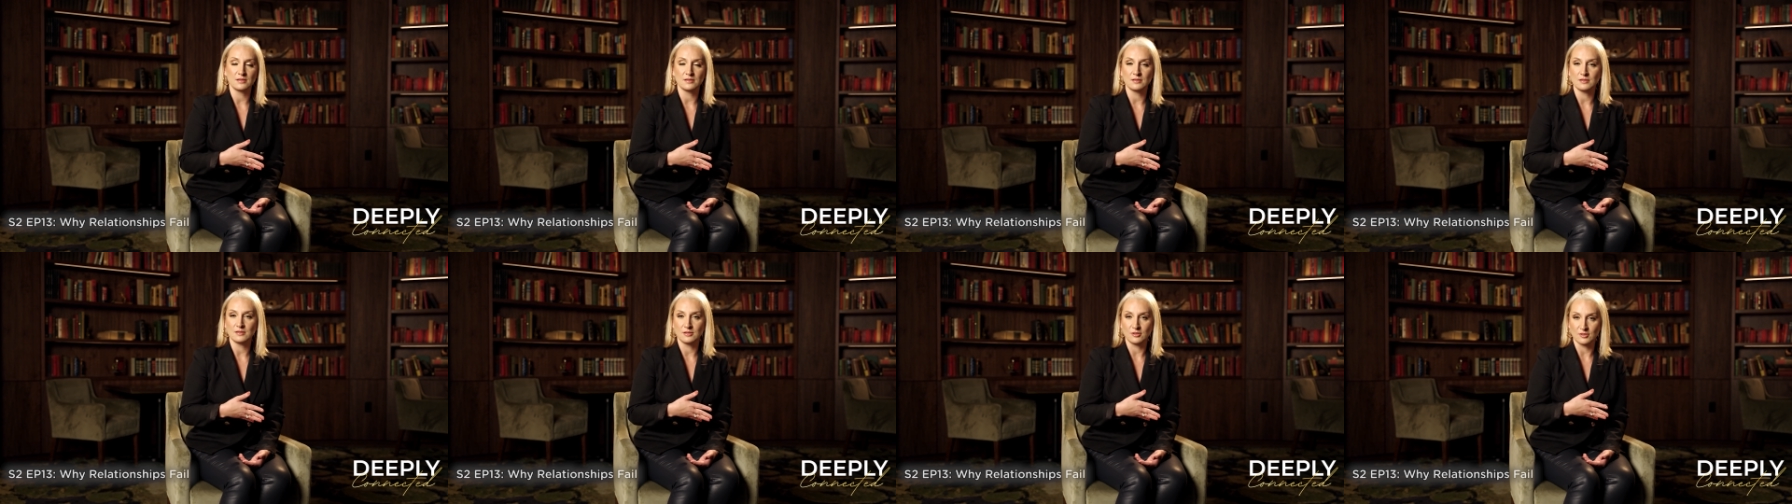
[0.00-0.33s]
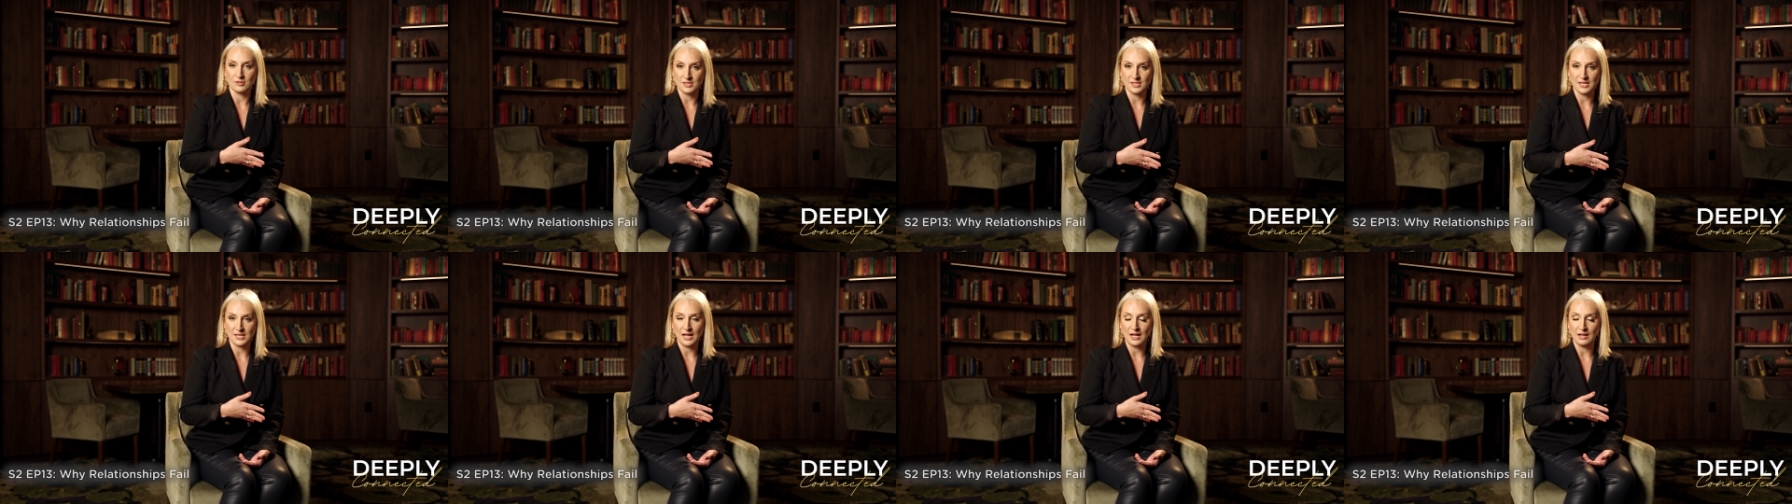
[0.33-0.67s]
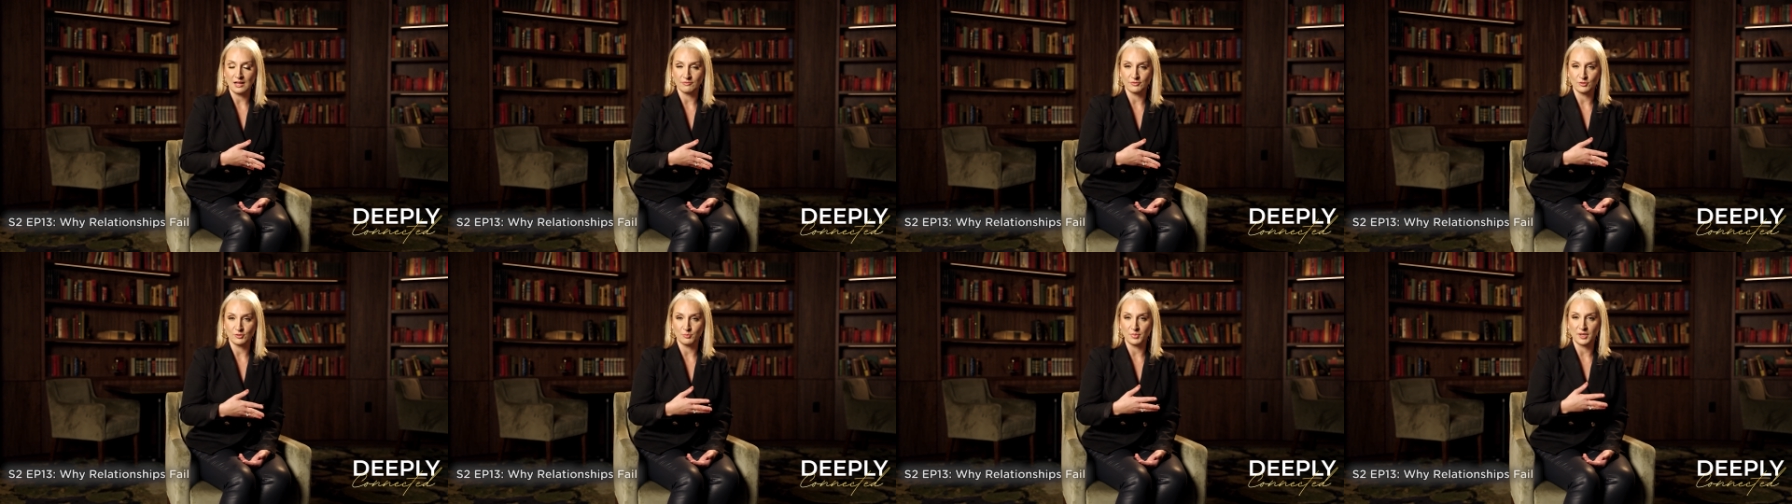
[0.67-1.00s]

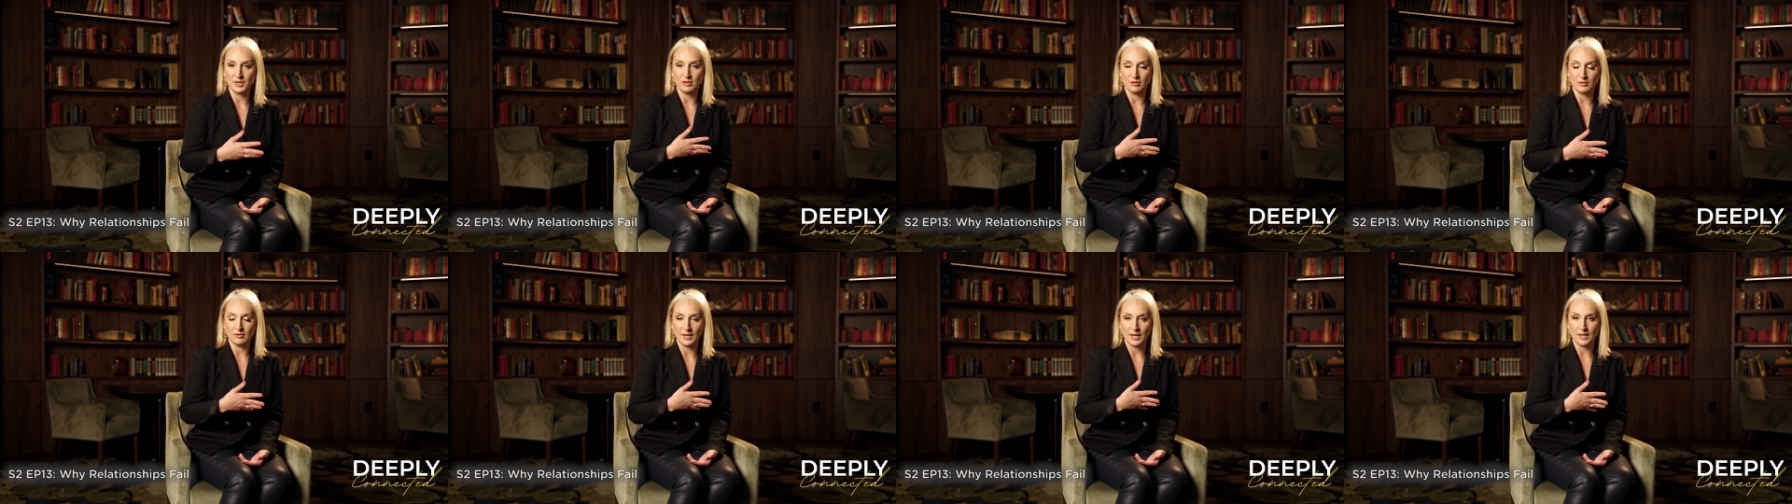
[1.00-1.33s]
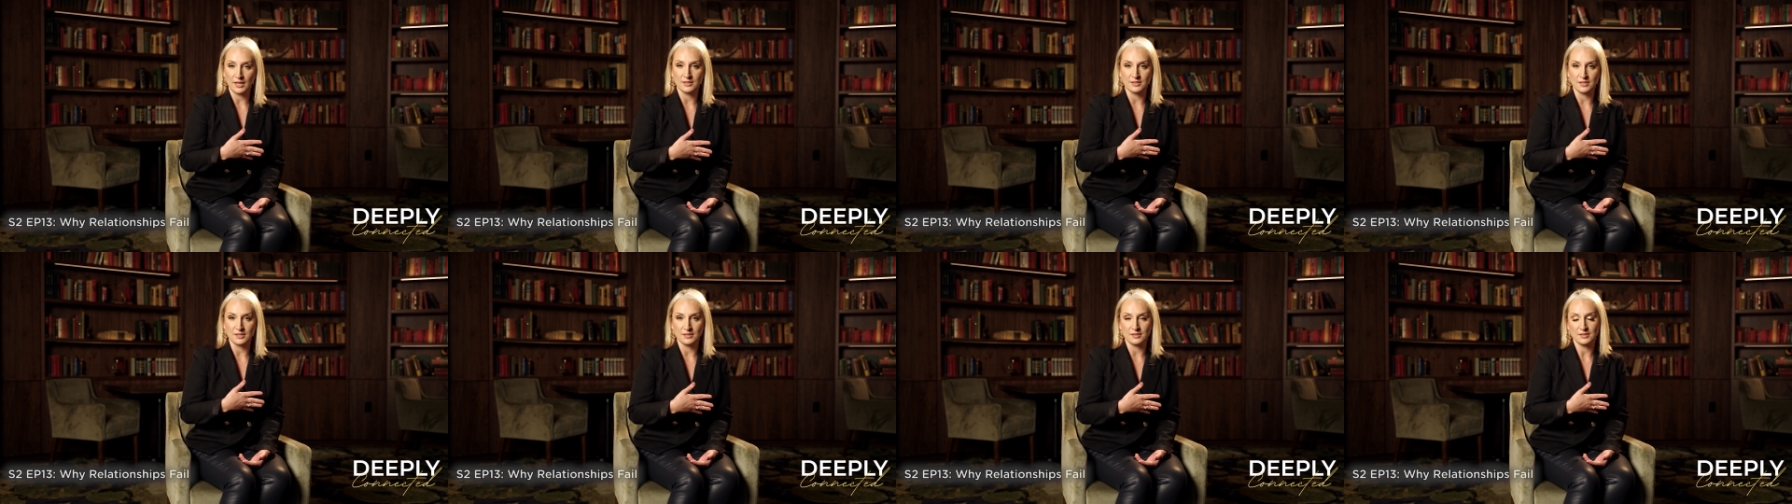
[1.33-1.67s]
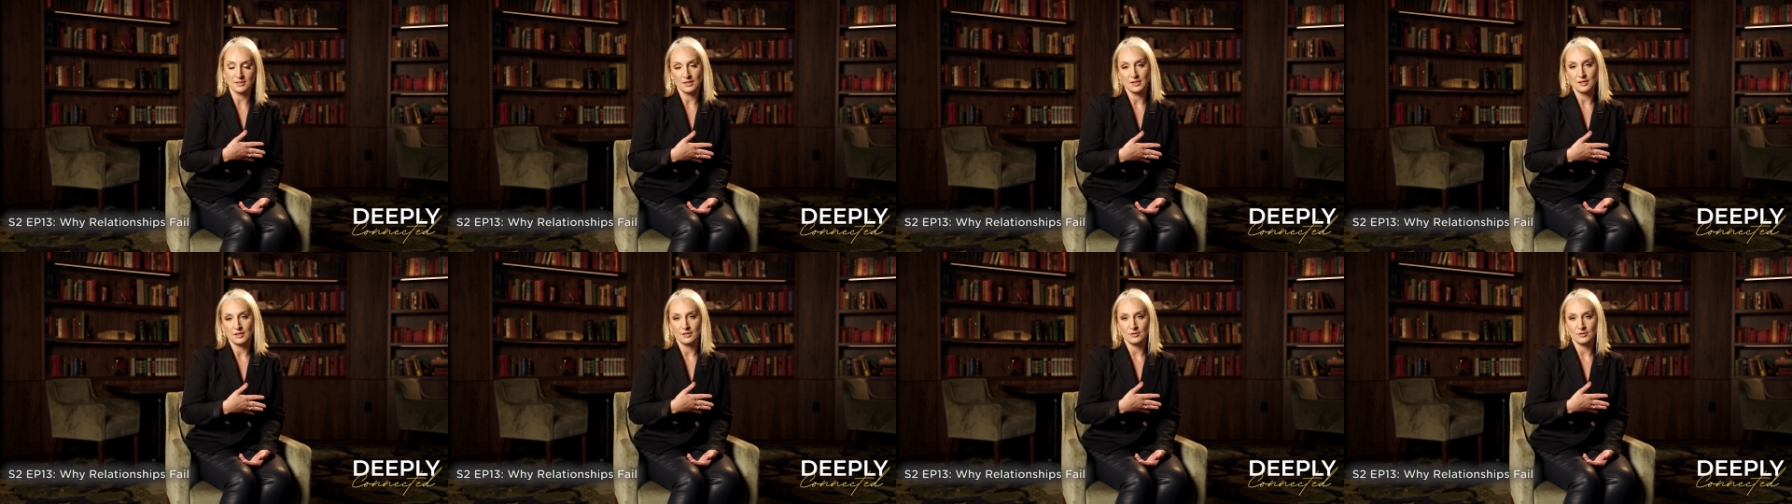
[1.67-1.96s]
yourself to be connected